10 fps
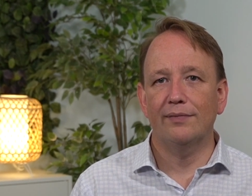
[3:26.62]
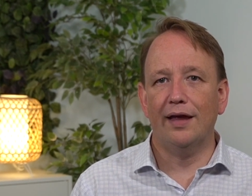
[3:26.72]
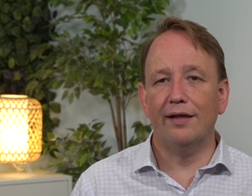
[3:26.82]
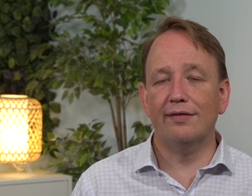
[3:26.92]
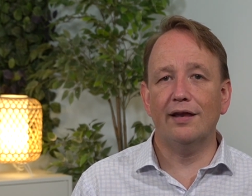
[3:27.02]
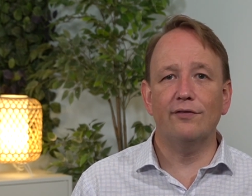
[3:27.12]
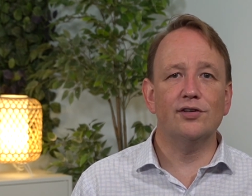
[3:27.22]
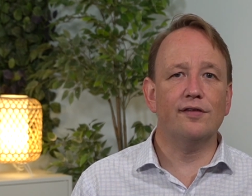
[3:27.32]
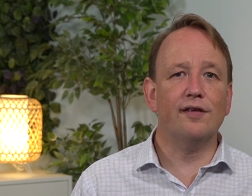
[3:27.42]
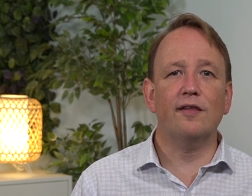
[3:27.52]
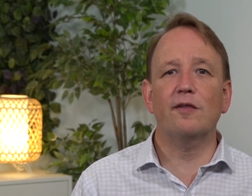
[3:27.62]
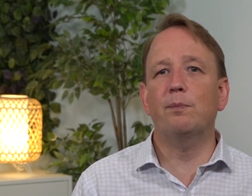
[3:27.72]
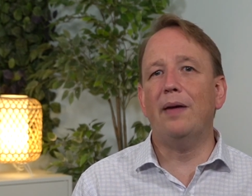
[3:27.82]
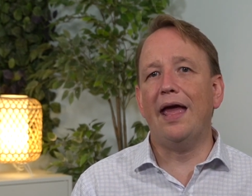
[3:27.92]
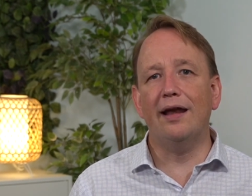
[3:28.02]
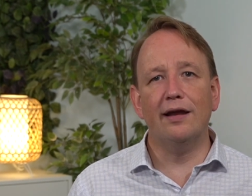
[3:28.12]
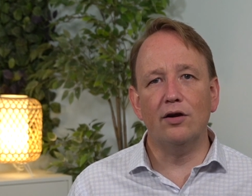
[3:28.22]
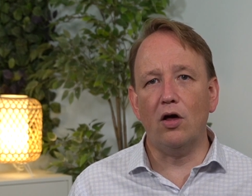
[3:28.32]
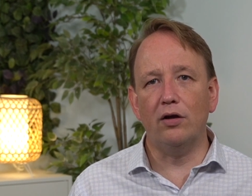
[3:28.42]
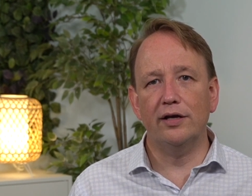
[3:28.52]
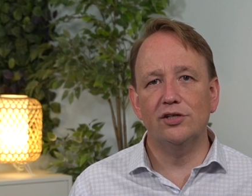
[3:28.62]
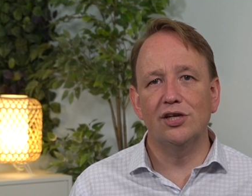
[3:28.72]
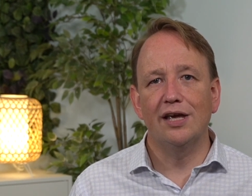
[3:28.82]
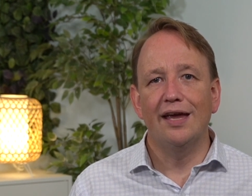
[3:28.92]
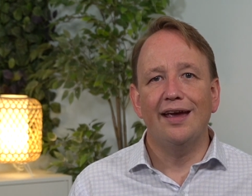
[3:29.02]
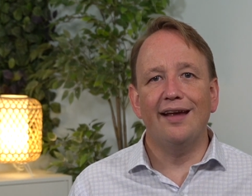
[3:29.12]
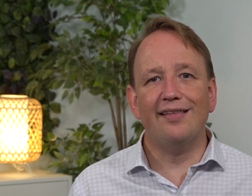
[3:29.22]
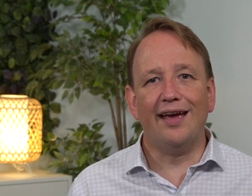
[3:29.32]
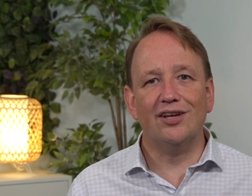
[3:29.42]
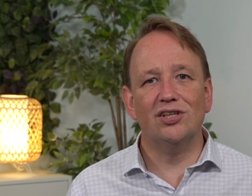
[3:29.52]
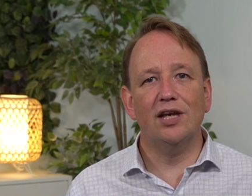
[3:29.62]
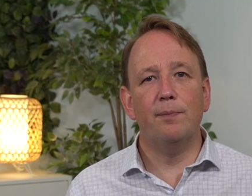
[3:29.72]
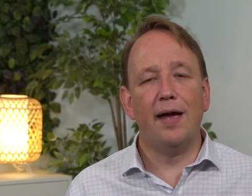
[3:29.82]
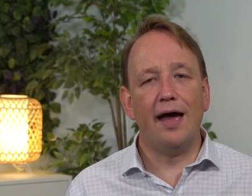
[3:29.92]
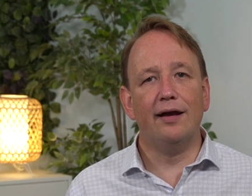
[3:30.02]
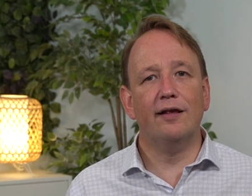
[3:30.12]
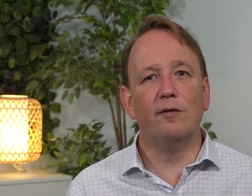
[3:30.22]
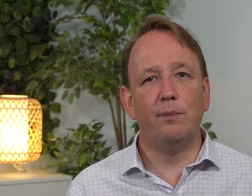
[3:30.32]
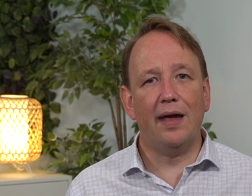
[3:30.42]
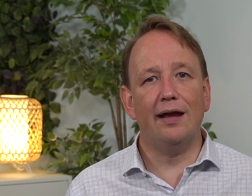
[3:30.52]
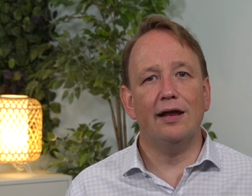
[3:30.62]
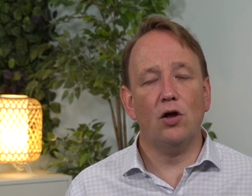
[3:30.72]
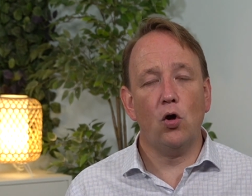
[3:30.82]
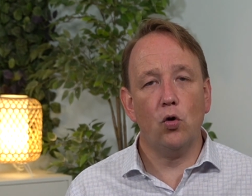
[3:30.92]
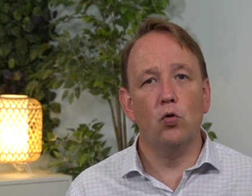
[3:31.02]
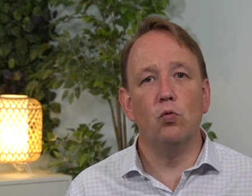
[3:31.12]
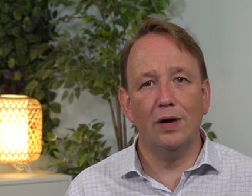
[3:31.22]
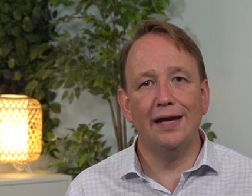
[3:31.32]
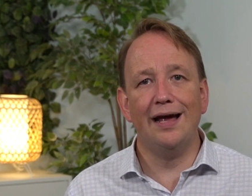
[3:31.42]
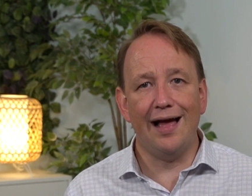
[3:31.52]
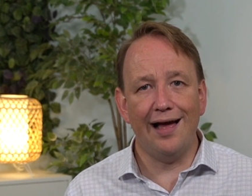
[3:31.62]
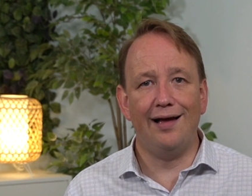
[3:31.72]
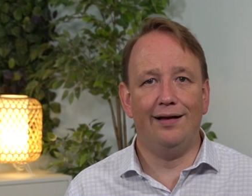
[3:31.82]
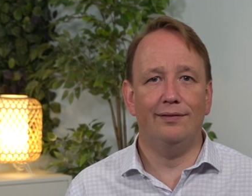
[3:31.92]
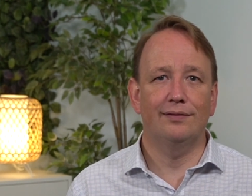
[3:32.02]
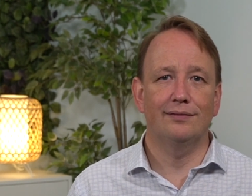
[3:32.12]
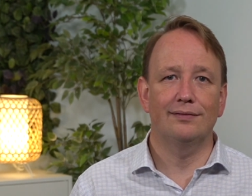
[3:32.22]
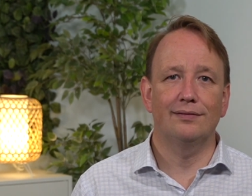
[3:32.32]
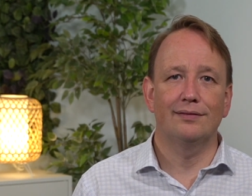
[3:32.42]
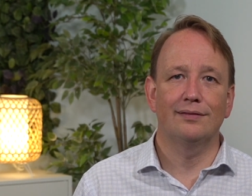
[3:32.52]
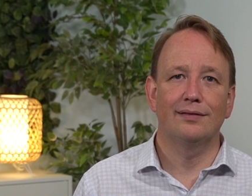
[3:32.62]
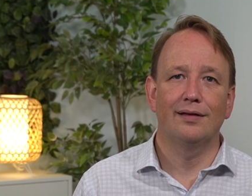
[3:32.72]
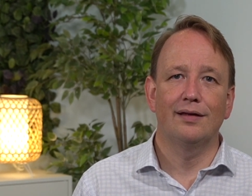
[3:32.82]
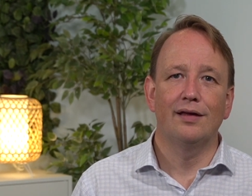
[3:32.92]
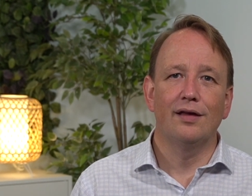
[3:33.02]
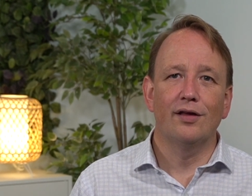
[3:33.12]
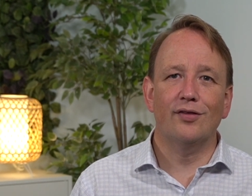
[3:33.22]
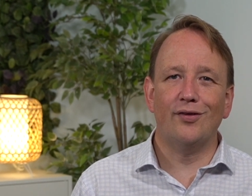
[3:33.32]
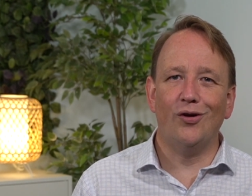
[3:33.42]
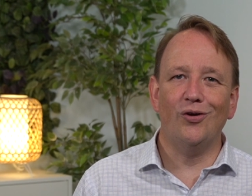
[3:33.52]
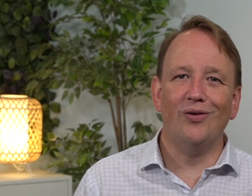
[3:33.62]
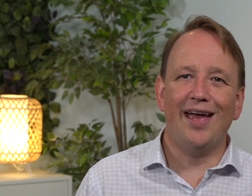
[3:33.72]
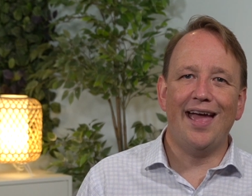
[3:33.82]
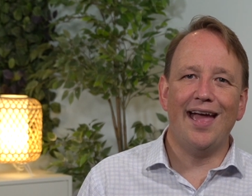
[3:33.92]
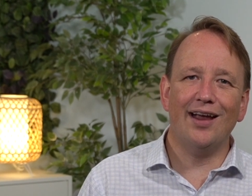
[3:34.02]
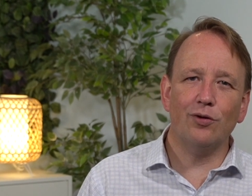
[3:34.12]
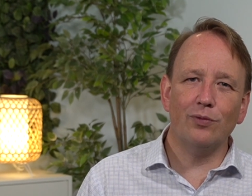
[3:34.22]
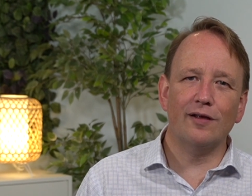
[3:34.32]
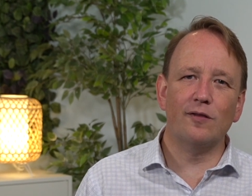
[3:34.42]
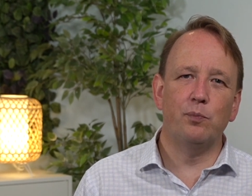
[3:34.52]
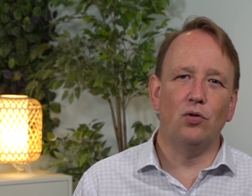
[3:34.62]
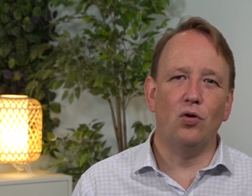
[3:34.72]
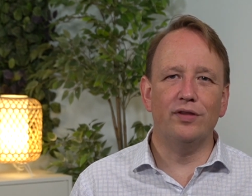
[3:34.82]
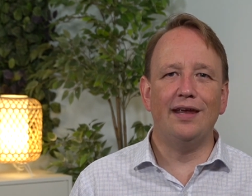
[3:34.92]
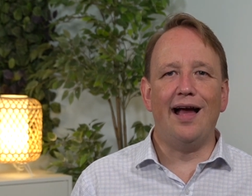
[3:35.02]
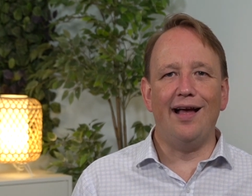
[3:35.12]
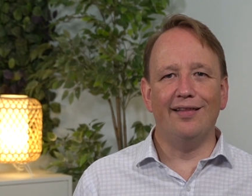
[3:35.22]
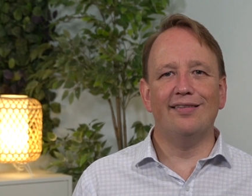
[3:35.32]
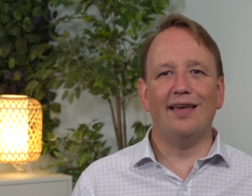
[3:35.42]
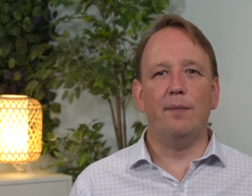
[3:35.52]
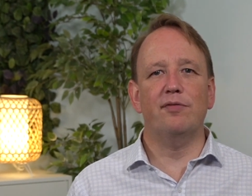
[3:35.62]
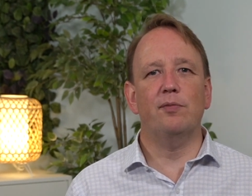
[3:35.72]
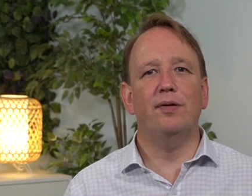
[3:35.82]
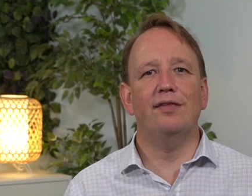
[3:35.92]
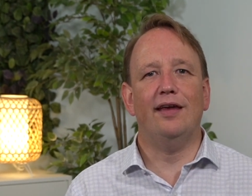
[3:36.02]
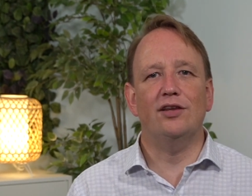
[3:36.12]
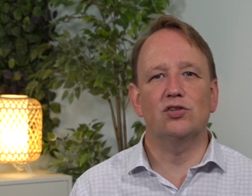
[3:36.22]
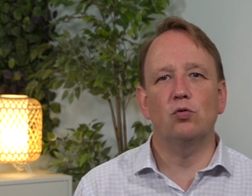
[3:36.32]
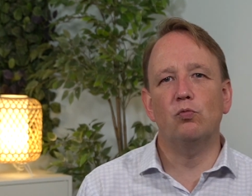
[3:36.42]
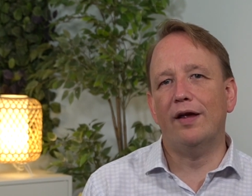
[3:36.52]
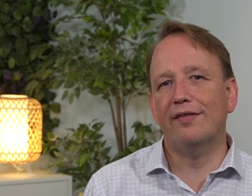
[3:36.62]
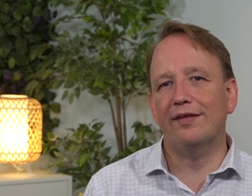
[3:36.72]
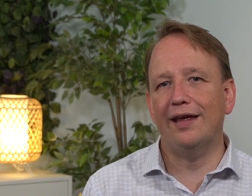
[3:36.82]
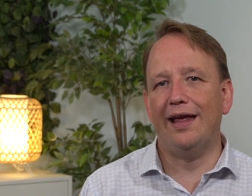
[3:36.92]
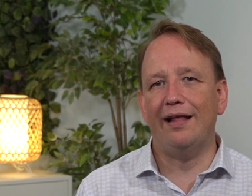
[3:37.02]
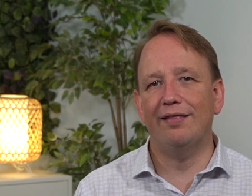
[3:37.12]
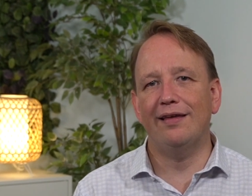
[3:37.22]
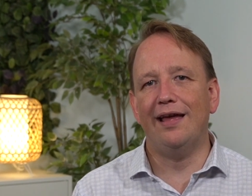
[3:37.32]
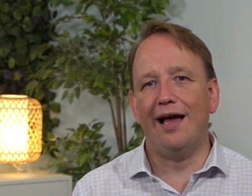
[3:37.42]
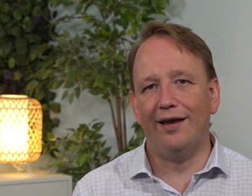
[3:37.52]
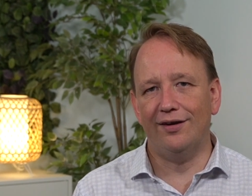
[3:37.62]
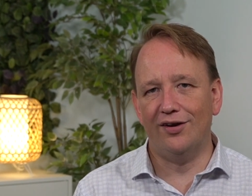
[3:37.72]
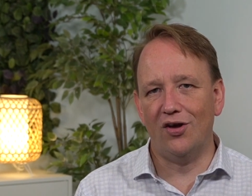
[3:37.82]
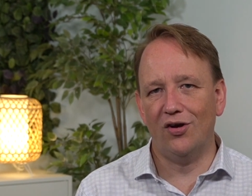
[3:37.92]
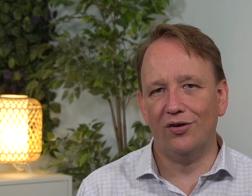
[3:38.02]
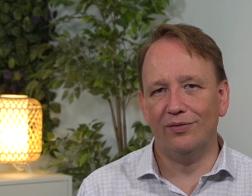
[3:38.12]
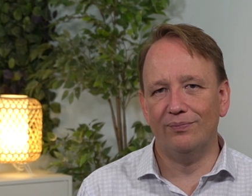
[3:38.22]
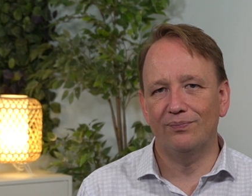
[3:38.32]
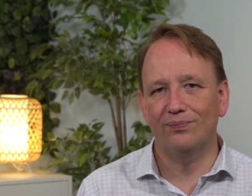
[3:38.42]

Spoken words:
Instead of just expanding knowledge, it's actually about expanding who we are. So, how do we explore the untapped potential resting in the unknown?